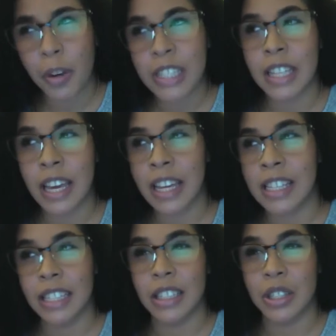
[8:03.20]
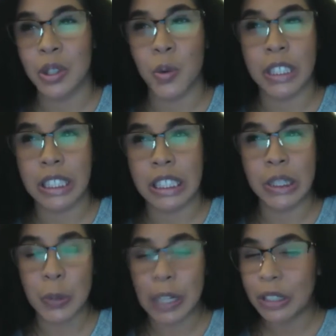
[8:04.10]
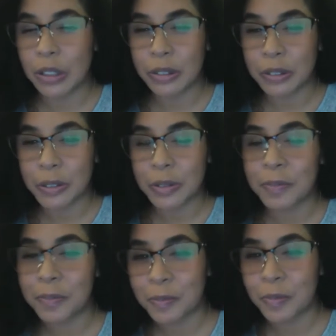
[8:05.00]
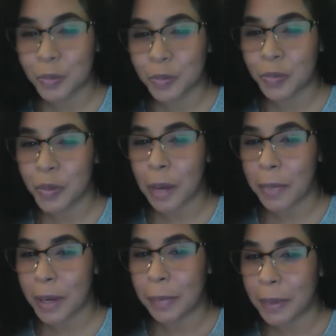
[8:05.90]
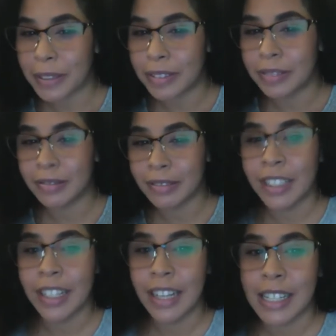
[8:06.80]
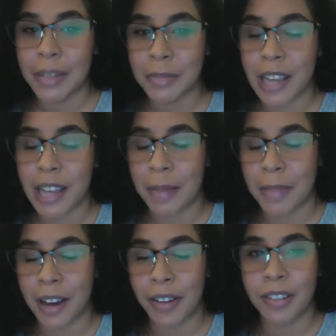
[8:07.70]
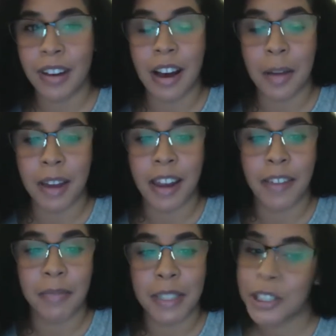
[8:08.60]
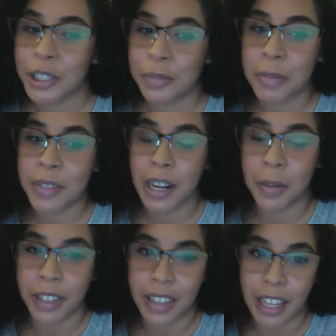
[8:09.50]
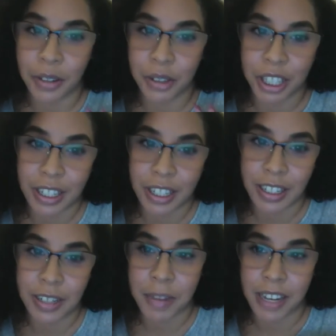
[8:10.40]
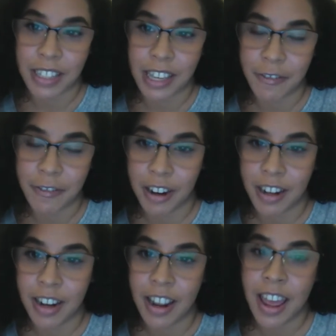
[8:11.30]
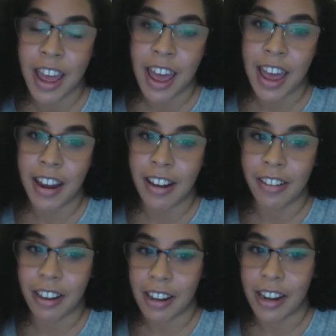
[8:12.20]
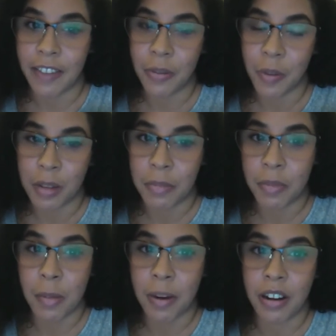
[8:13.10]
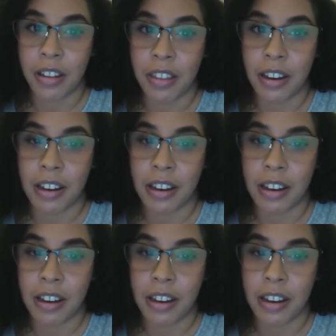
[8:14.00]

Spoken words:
to say since 2012, coming upon some time now. I love my church members, and I want to thank you, Sheena, Pastor Ephraim, and Erika, and everyone a part of the